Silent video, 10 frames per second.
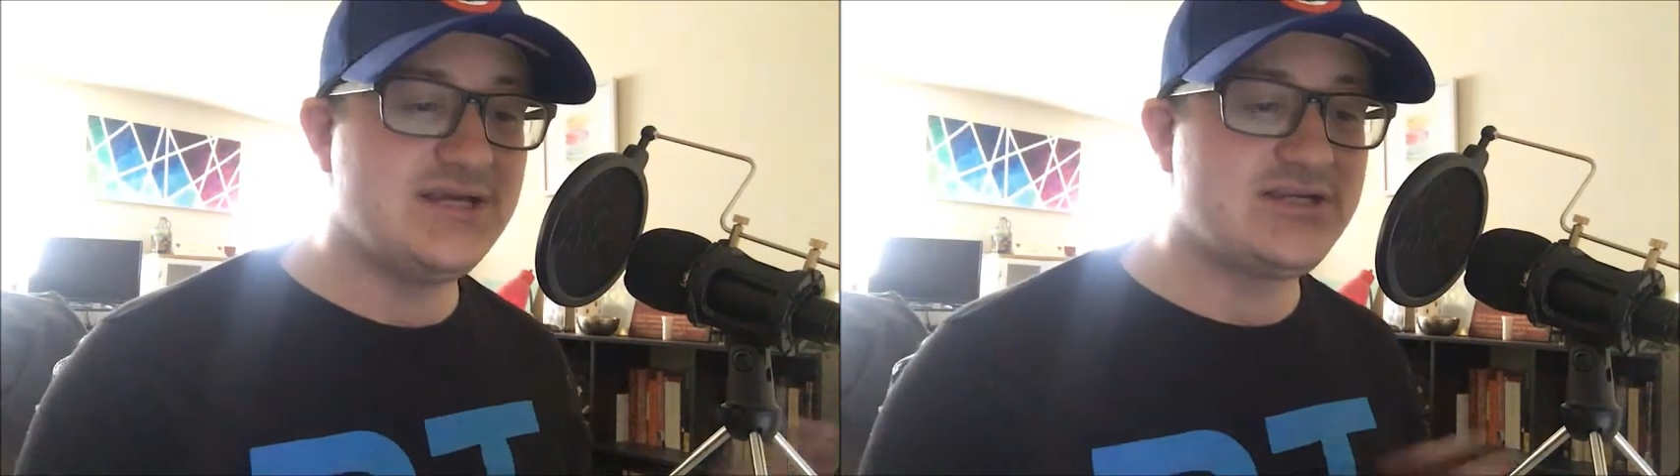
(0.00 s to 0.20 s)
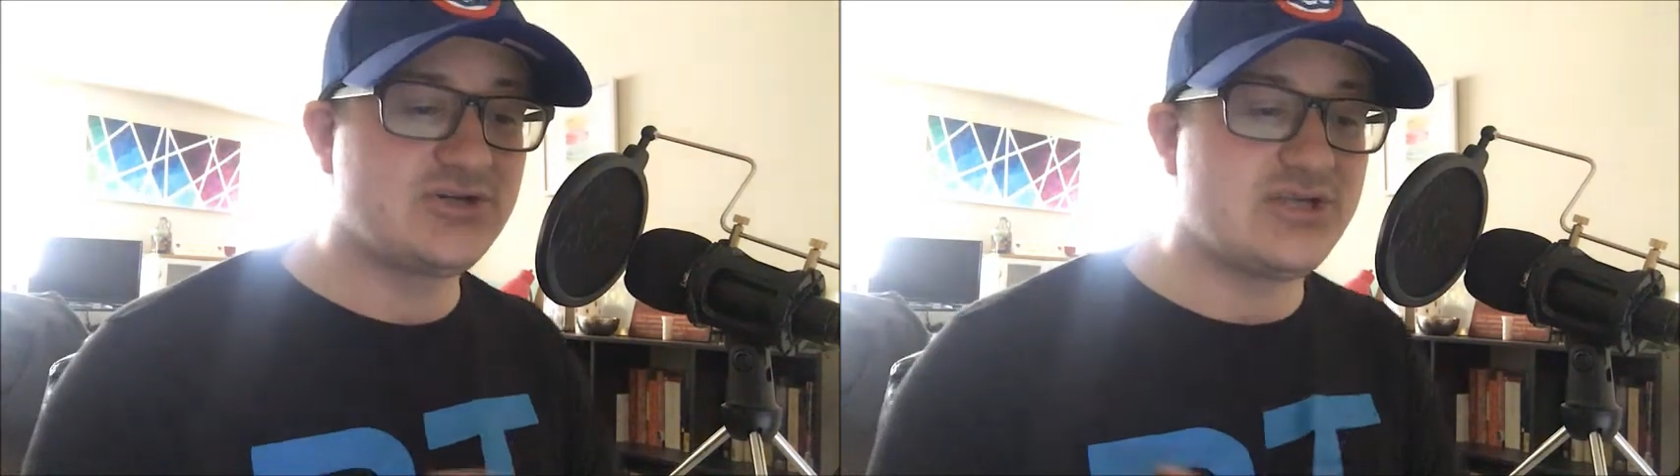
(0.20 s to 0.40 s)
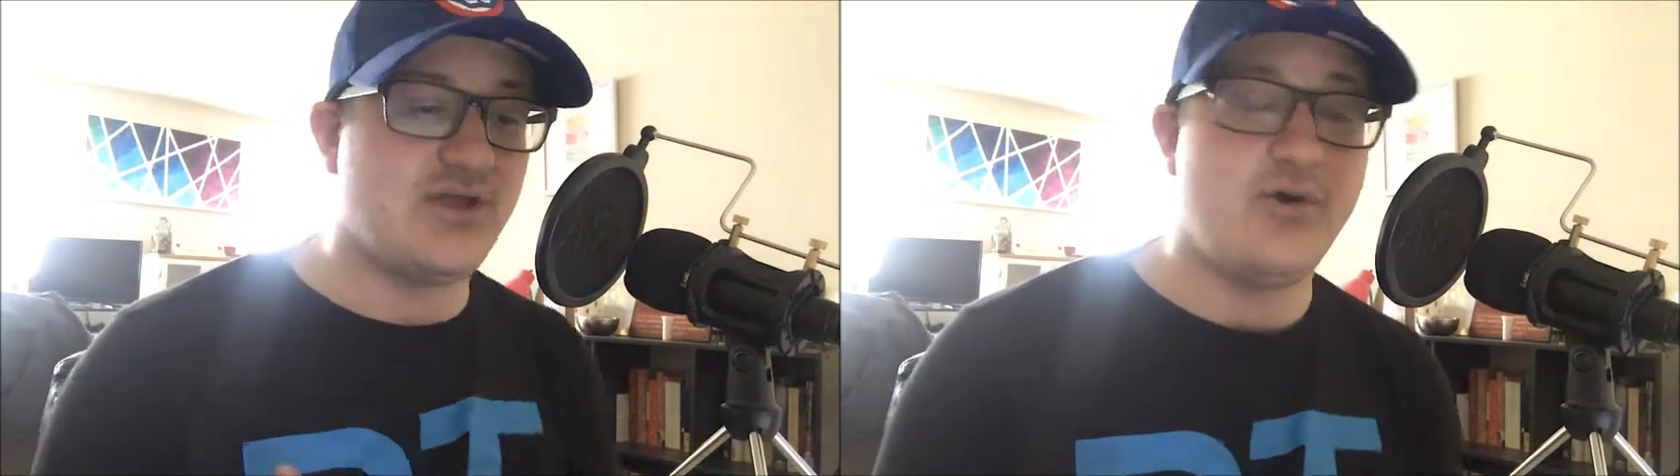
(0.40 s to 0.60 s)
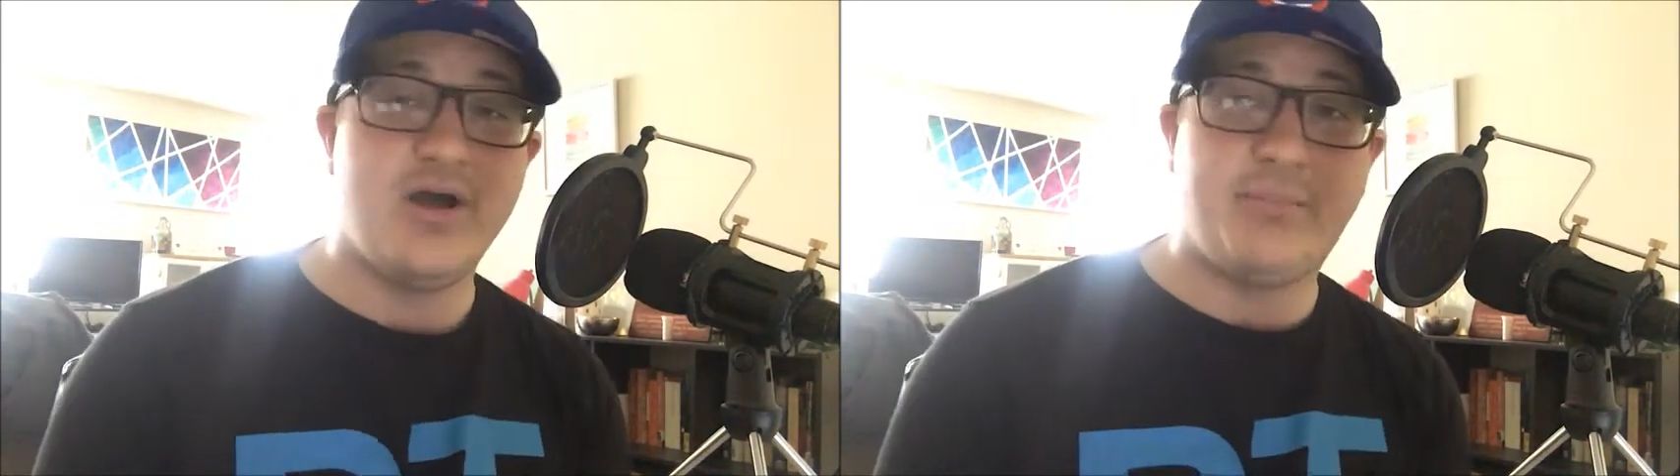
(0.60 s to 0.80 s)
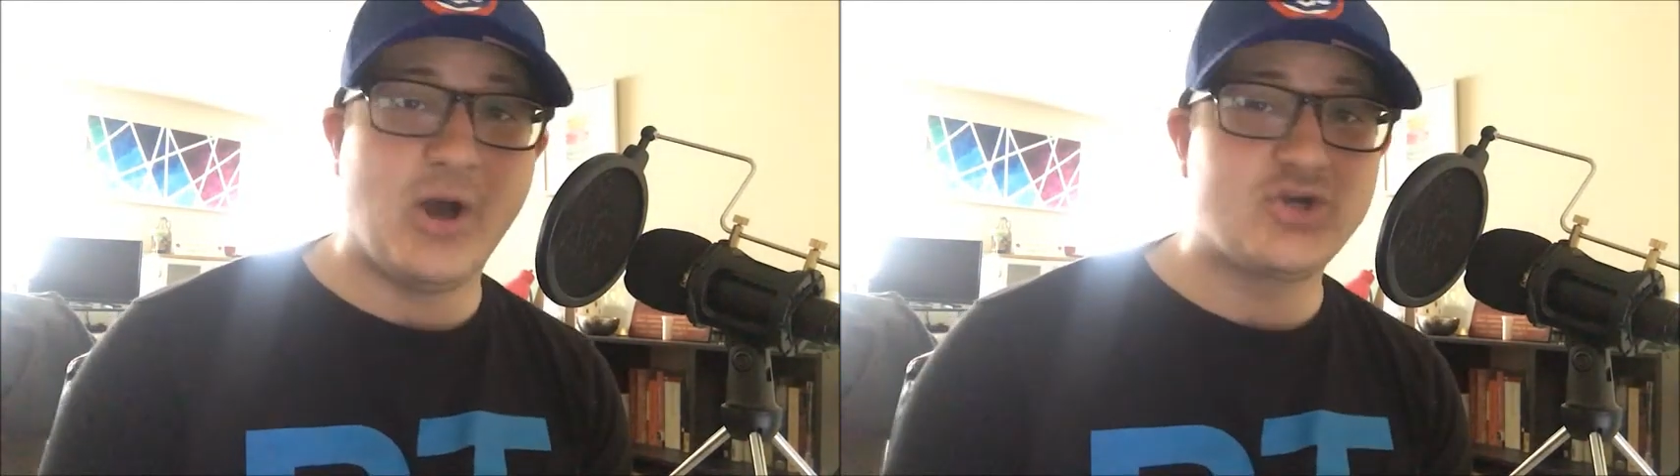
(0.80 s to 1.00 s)
Seriously, though,
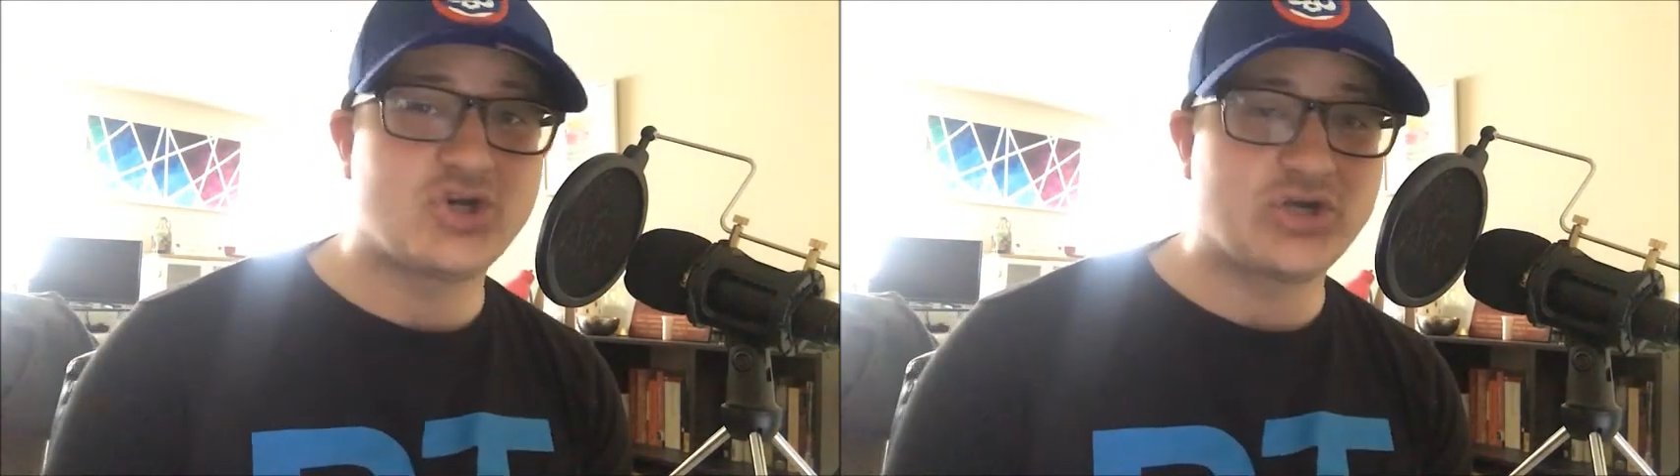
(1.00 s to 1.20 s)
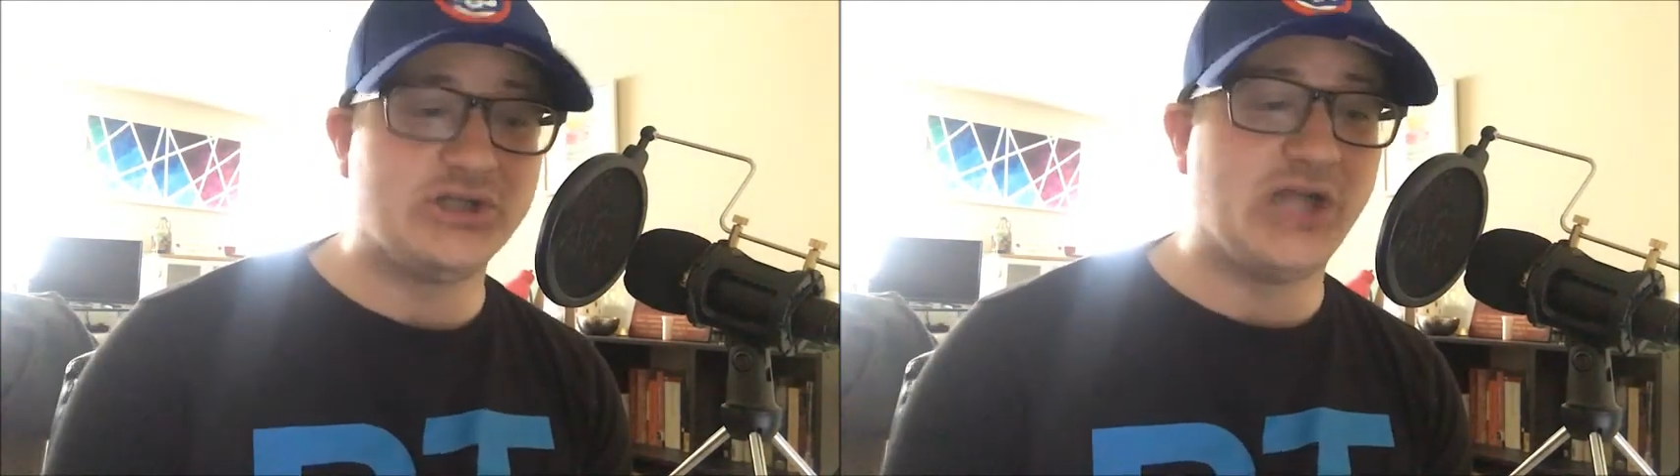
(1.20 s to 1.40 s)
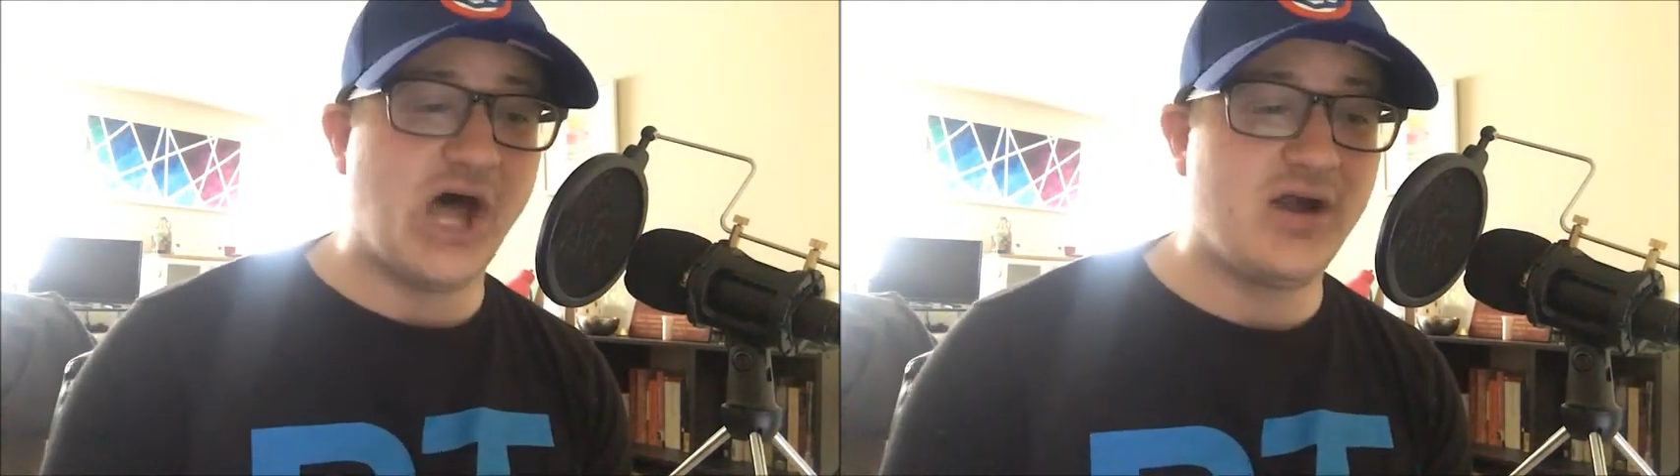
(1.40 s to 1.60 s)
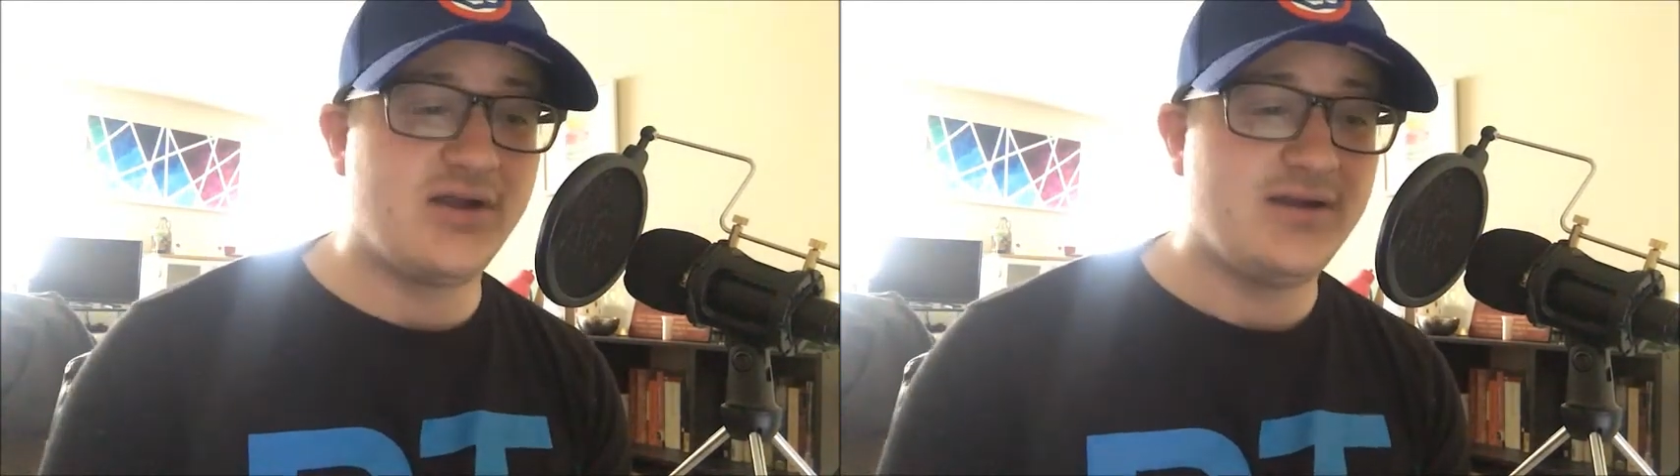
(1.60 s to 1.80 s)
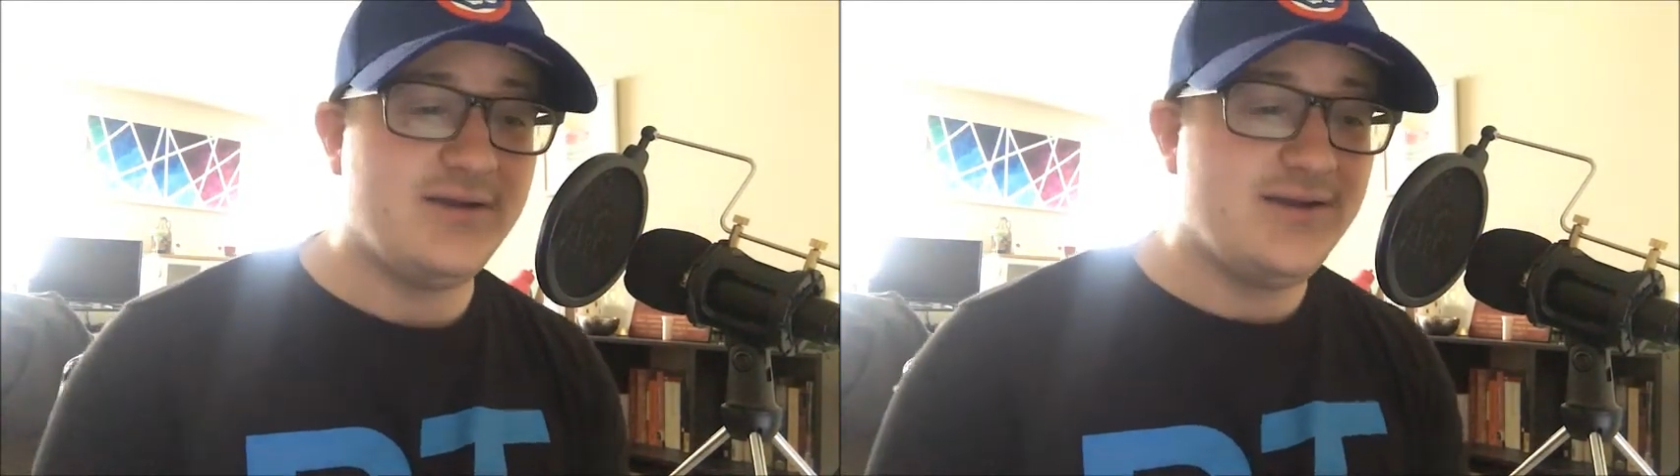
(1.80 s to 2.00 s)
a punctured lung,